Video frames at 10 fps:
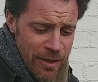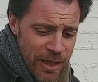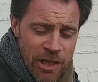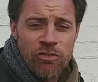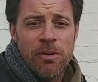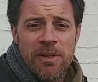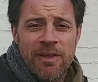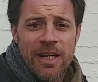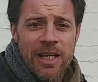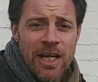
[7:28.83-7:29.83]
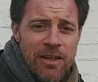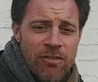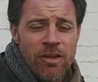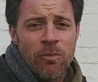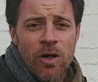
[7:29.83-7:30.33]
extremely dedicated
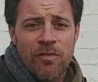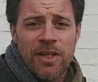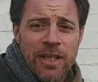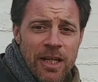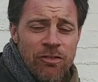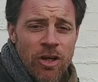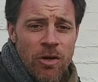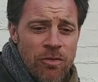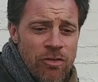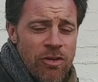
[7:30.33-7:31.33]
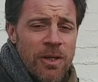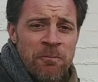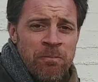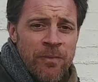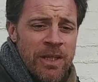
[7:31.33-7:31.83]
to the world of Indiana Jones.
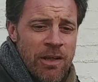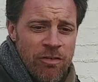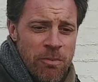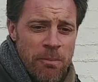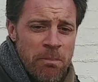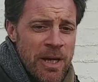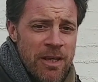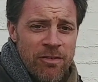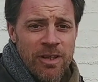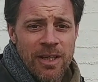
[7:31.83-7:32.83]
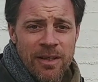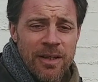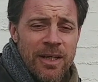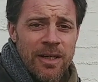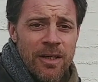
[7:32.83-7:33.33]
He does some amazing
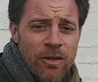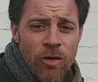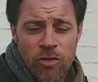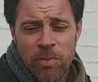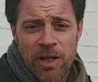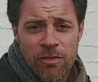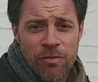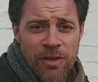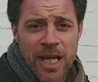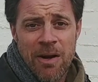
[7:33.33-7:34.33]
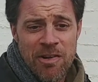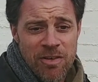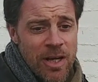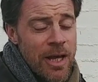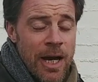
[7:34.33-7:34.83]
cosplays of the
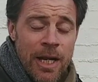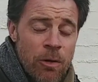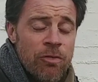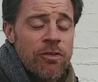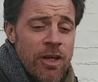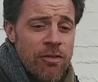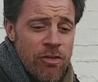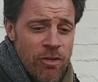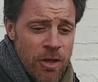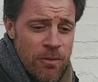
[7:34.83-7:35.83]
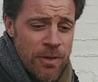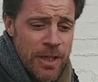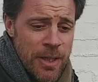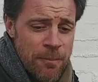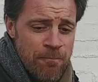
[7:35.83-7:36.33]
character, and he also does his
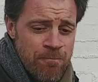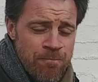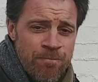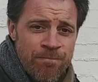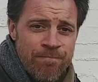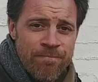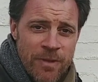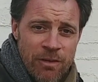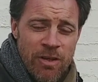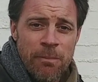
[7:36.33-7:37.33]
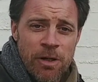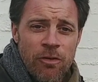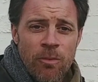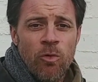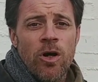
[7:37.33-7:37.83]
own Temple of
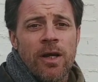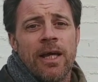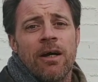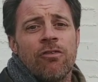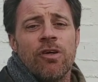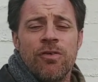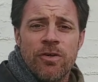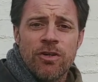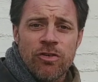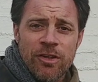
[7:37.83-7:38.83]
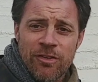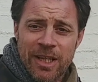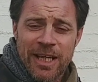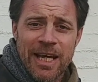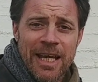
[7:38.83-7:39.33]
Doom workout. So if you're interested
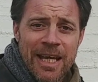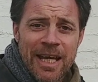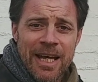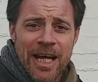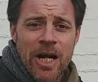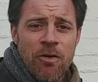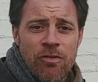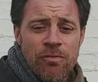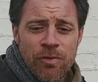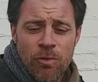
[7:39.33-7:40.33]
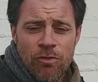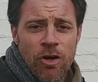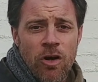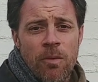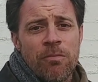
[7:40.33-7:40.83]
in getting Harrison Ford's
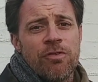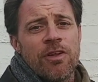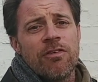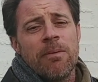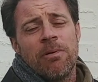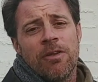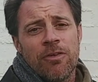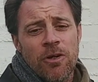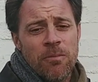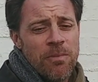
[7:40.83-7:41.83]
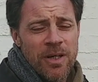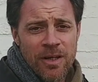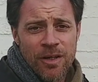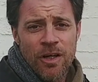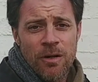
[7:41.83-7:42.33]
arms for the Temple of Doom,
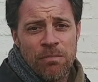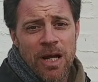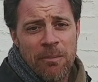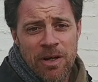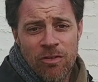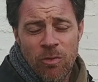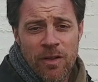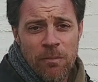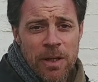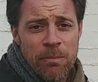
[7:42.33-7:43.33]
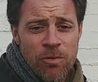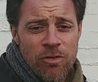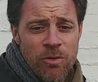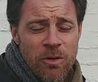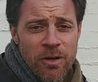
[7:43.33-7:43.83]
Kirk Brakman is one of the people
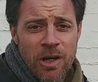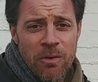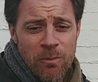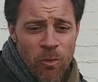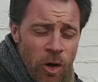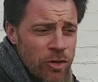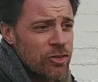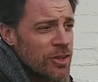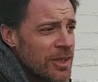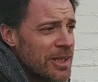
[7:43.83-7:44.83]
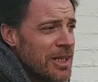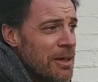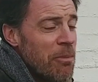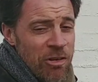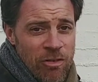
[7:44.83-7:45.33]
to go and watch.
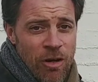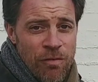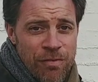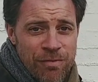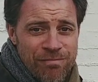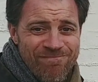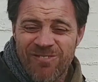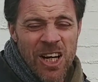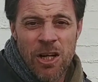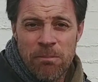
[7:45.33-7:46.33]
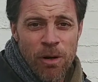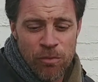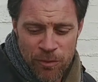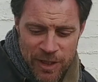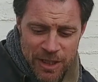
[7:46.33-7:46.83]
Myself, I don't bother
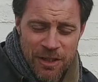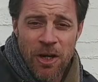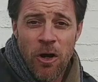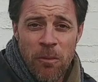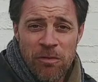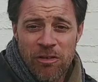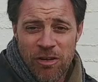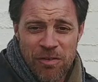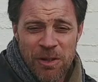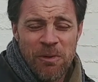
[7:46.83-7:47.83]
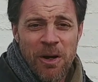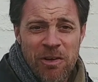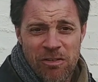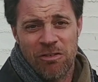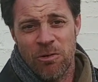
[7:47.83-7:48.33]
with the Indy arms because I think, well,
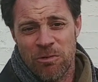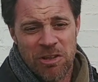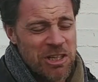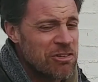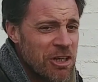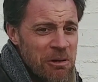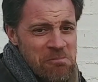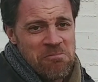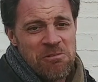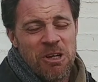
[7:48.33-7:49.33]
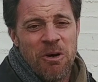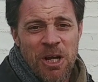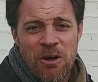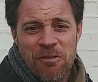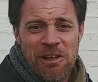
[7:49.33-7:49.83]
he's a school teacher. So I
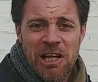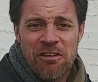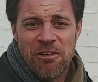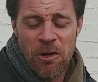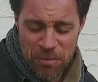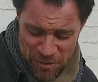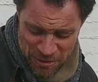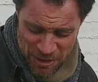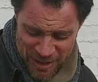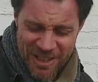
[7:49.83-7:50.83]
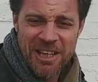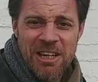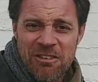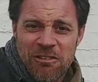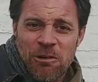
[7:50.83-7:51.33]
go for the lazy option that
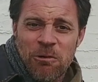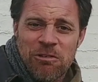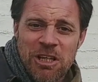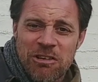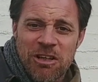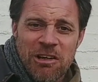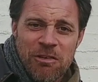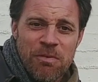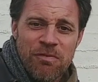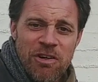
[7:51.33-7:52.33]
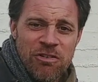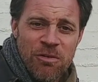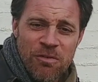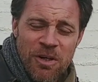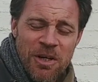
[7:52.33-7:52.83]
he's a school teacher, he's a
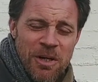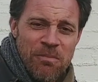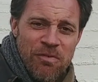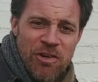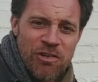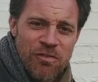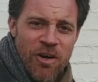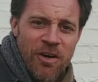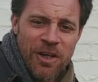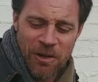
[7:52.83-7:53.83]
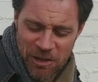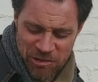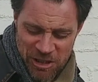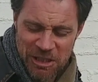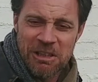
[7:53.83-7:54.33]
professional professor of
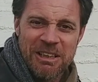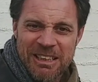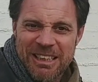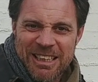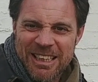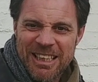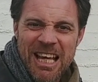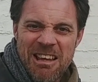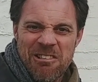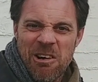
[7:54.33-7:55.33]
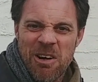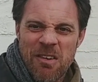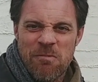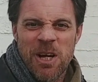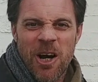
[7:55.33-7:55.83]
archaeology. He's not going to
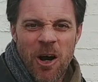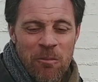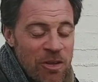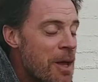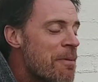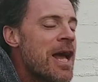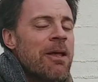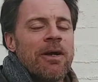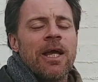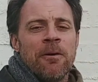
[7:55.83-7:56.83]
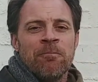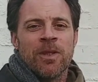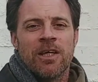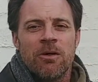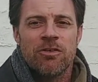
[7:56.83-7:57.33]
have big arms. But anyway, yeah,
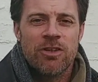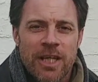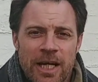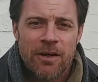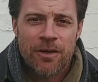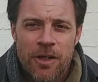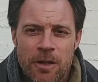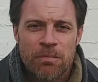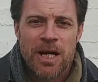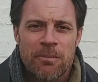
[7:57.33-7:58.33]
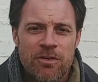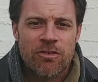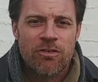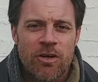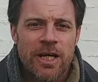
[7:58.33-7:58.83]
go and check out Kirk Brakman's
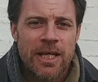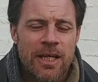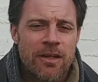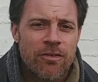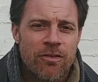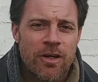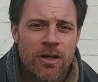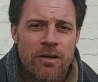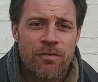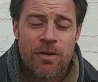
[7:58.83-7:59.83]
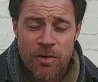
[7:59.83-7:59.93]
site. It's very,